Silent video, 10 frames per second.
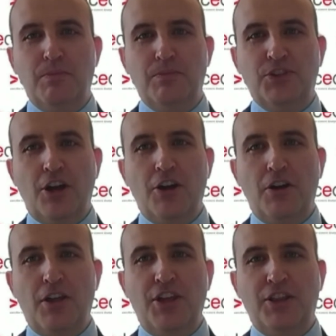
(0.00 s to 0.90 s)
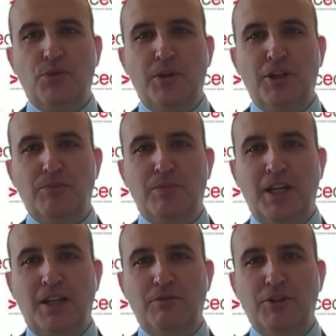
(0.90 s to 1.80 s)
So I think that we should
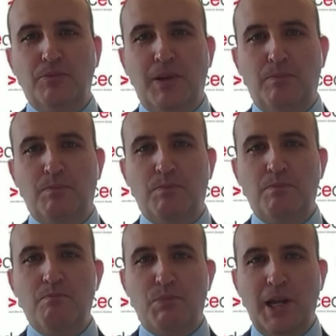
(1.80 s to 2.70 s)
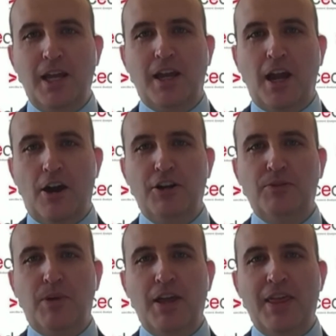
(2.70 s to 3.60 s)
be pretty
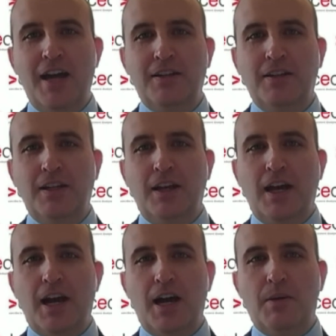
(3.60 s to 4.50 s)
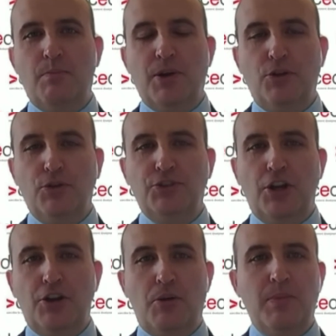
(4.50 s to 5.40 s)
encouraged by that, but also
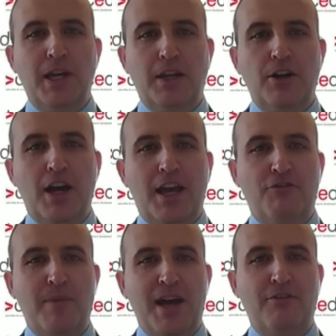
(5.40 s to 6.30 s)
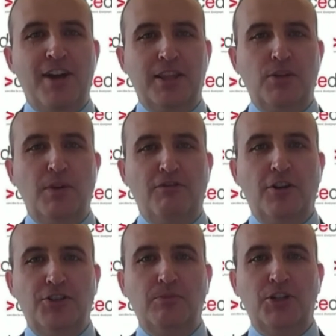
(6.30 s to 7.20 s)
not being naive about the fact that we've
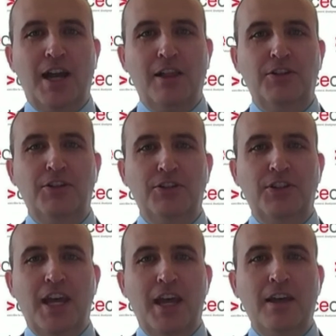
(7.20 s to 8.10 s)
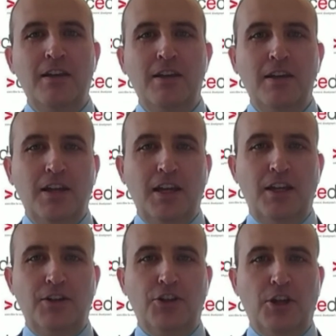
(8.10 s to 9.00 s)
got some challenges there
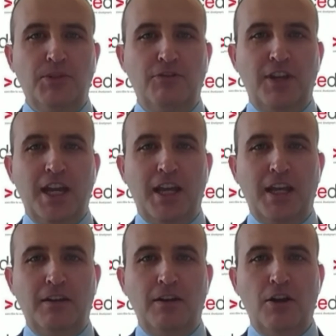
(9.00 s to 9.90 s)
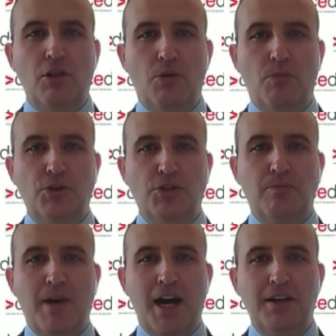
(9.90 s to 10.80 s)
in terms of getting a lot more
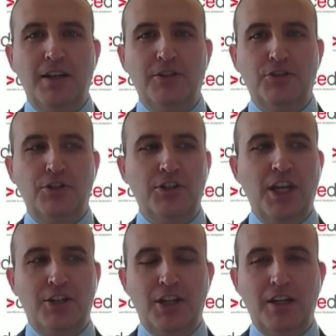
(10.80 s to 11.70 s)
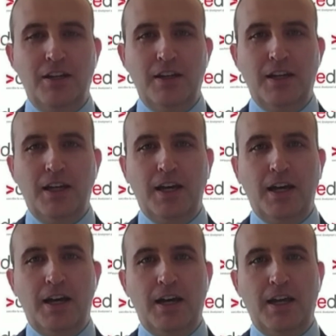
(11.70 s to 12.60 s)
smart and strategic
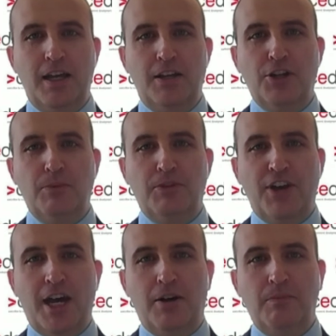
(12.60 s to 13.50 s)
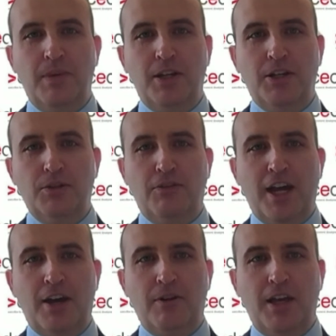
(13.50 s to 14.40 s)
in terms of
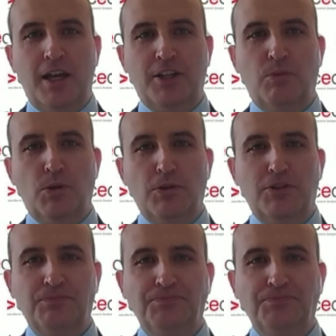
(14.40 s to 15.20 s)
our exports.